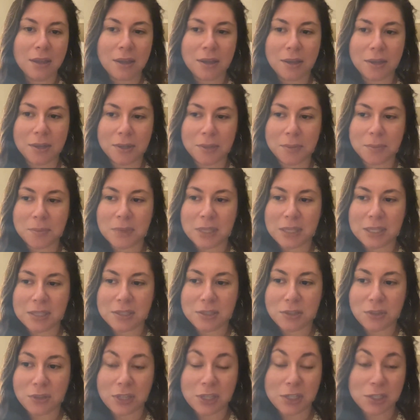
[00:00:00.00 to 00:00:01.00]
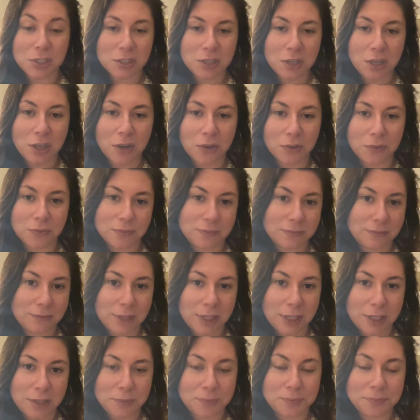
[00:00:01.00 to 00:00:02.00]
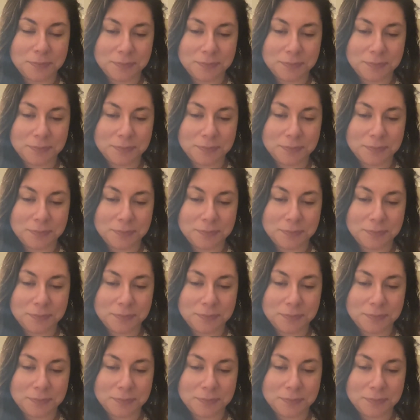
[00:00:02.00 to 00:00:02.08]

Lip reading: And so they just know that,